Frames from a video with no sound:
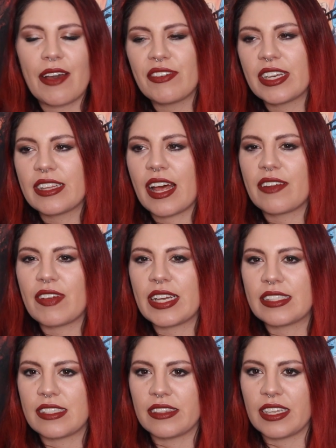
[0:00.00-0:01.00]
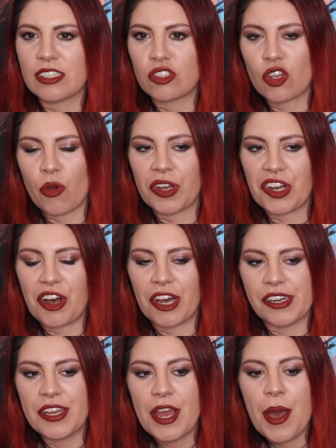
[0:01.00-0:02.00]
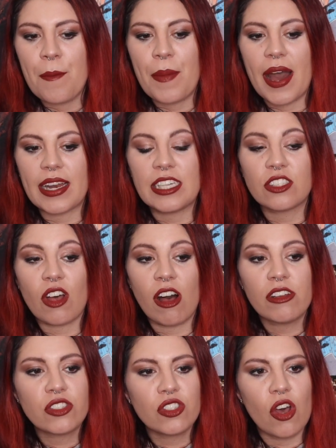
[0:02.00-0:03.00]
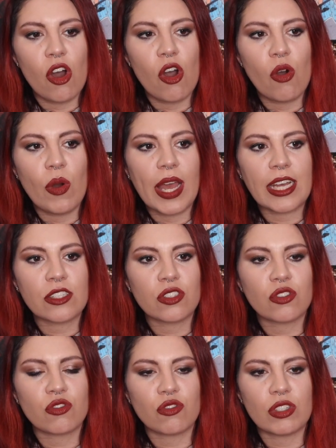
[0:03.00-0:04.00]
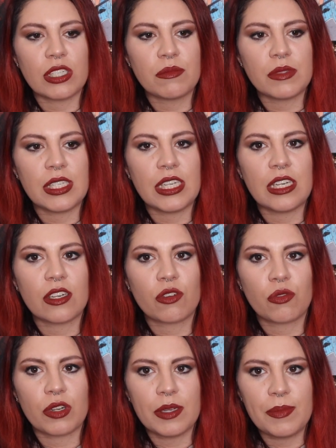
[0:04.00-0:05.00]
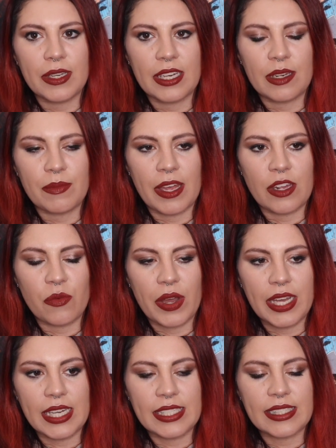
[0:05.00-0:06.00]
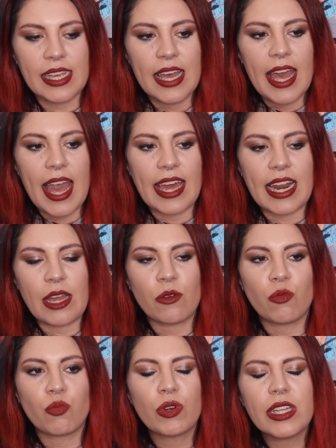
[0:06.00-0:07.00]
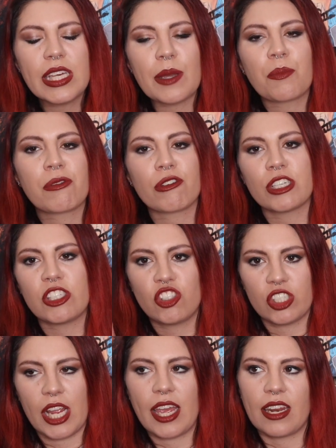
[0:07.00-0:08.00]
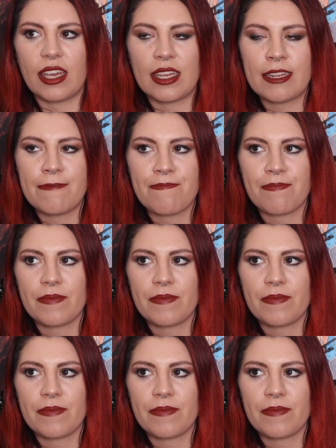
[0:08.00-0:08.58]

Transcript: having a lot of angsty things going on. But he's also extremely creepy in many ways. And I really appreciated